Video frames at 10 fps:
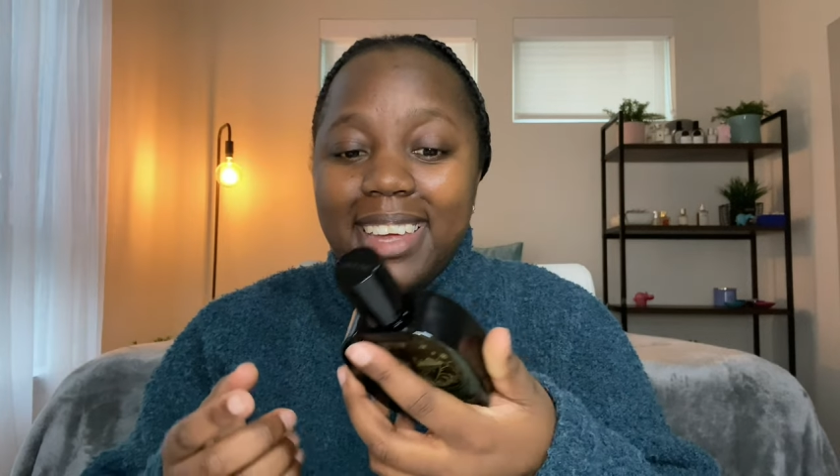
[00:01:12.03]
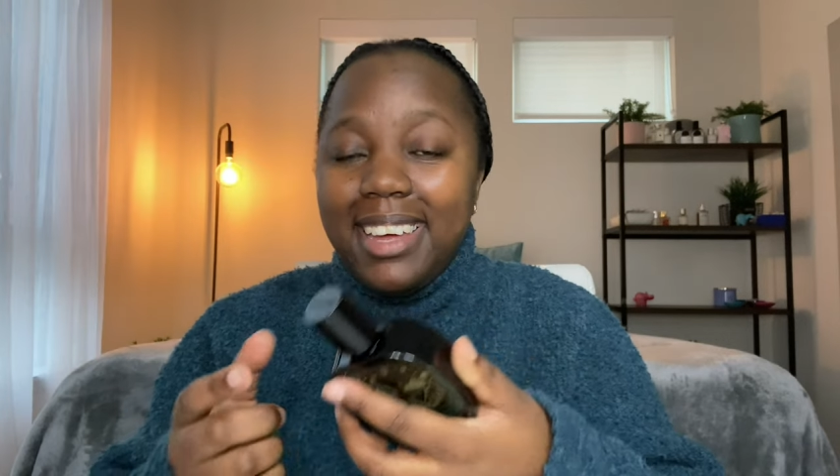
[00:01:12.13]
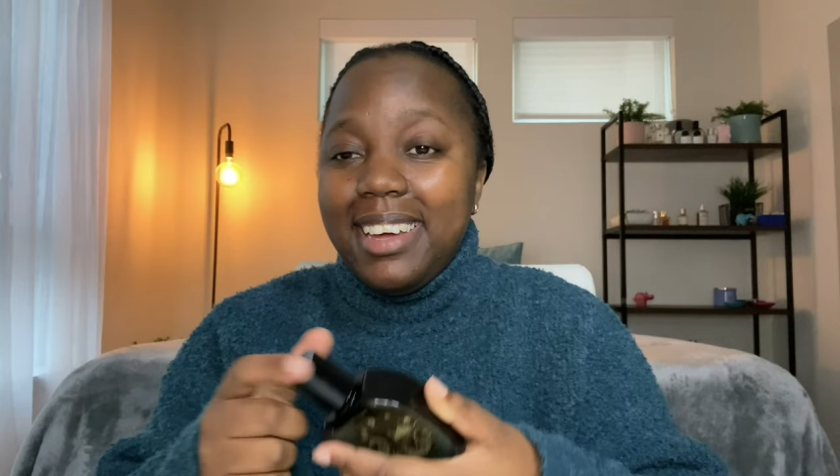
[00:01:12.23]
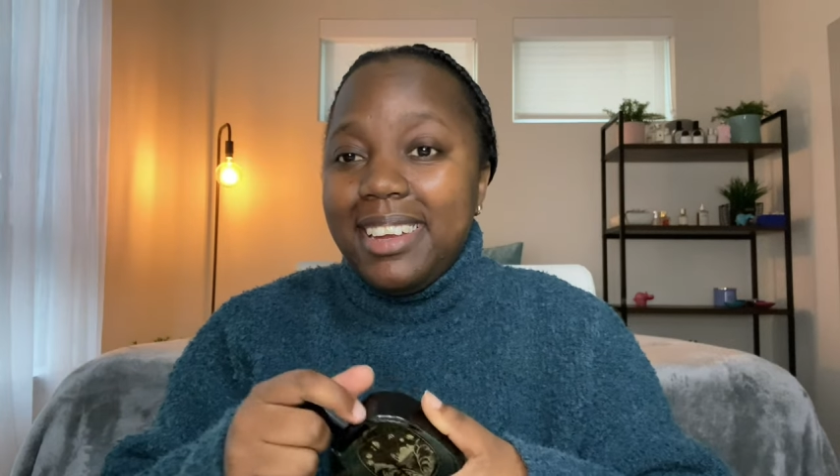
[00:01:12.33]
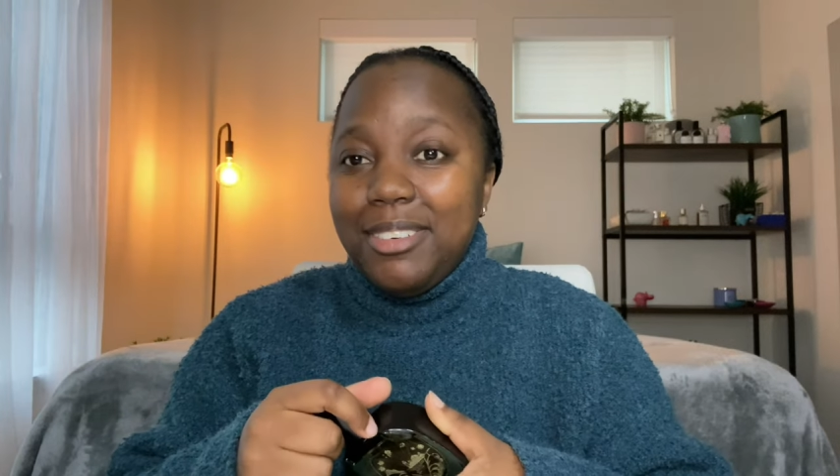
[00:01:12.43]

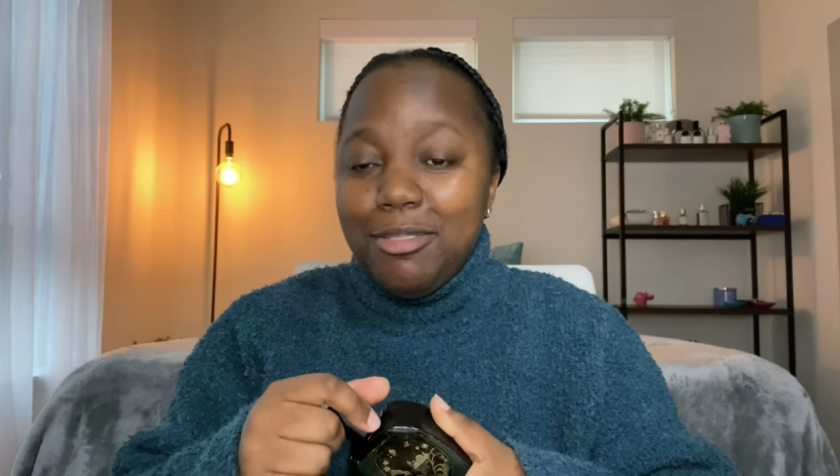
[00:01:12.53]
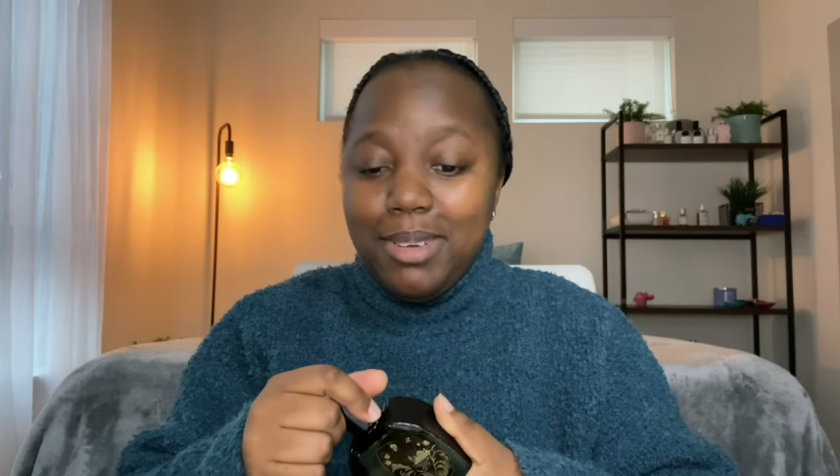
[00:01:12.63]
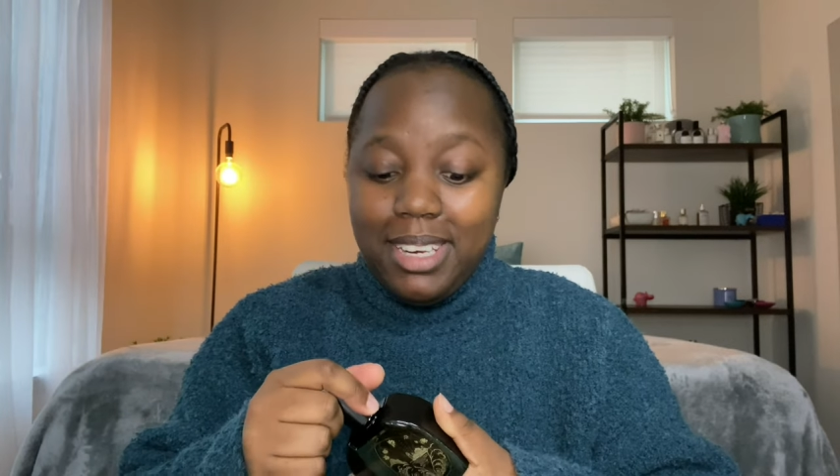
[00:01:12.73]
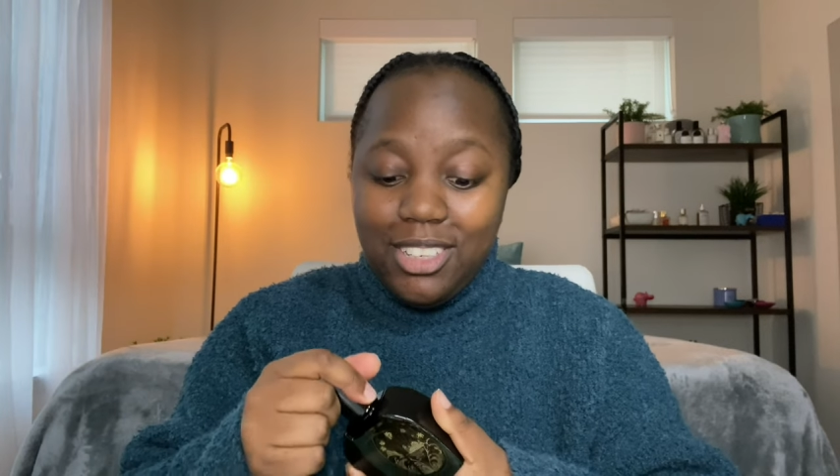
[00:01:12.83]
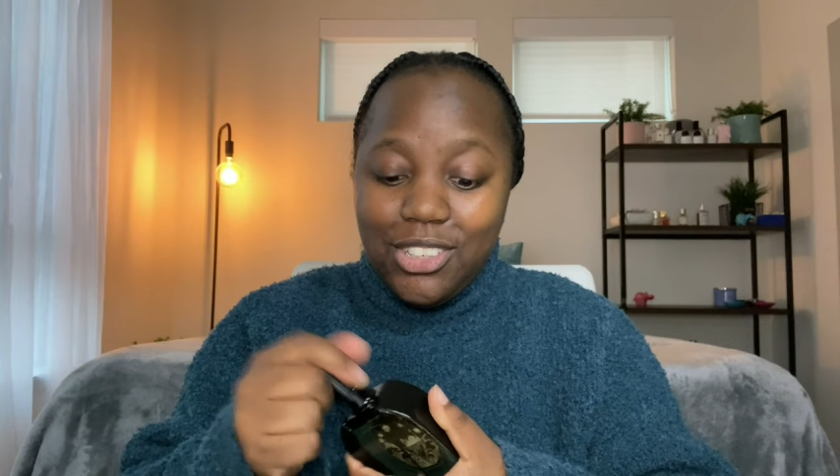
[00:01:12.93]
and we've
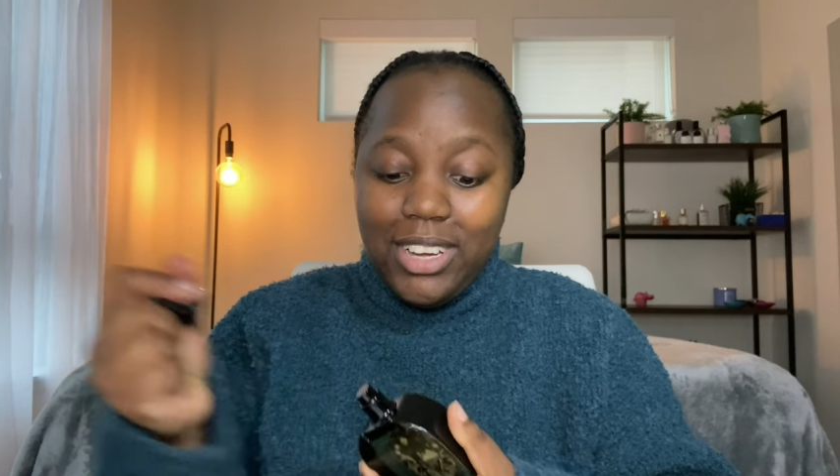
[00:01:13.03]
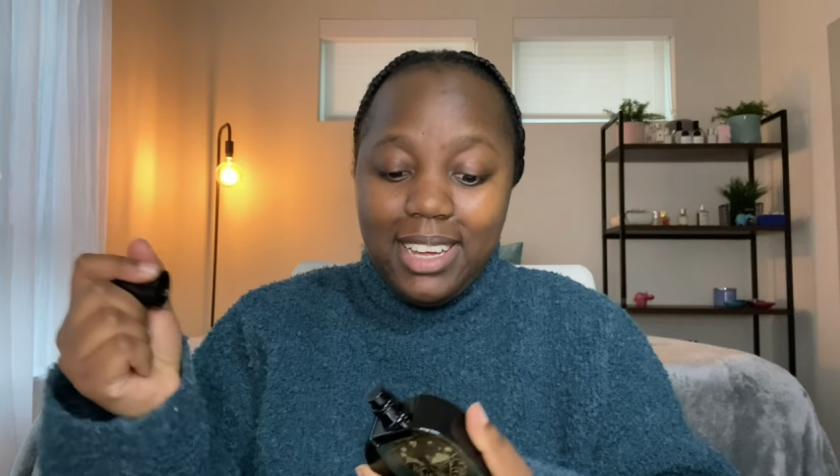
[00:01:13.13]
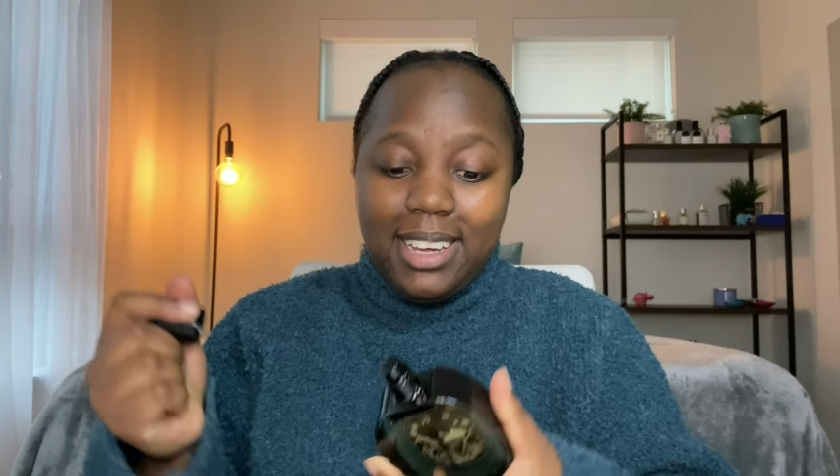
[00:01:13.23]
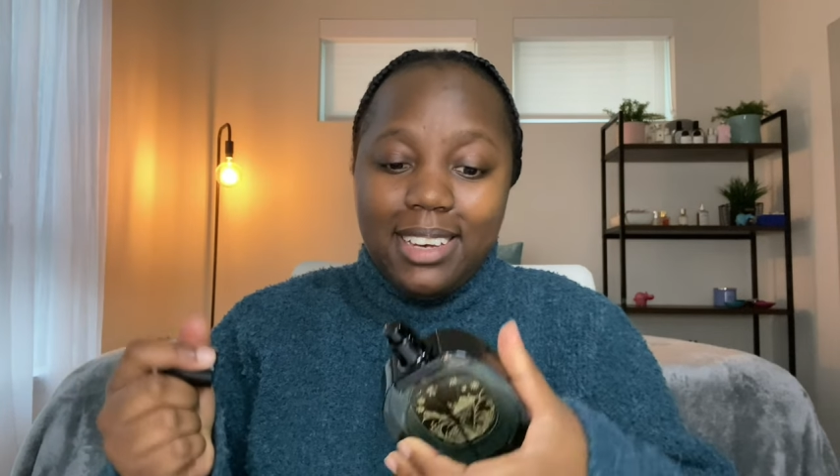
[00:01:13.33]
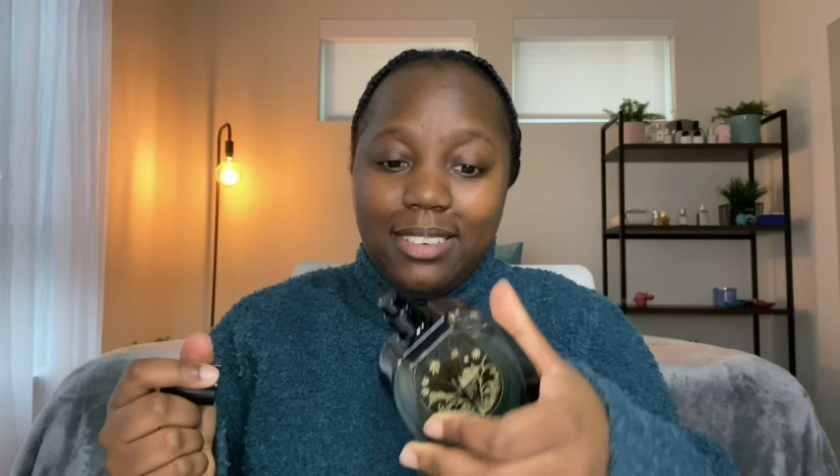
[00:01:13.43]
been
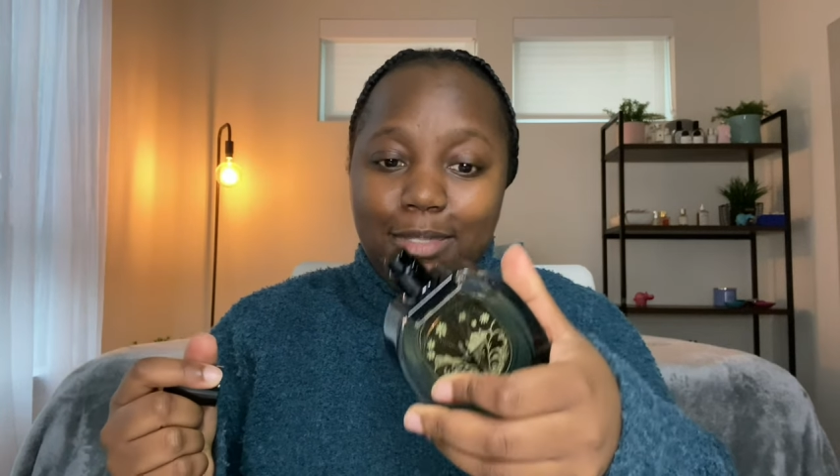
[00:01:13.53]
enjoying it.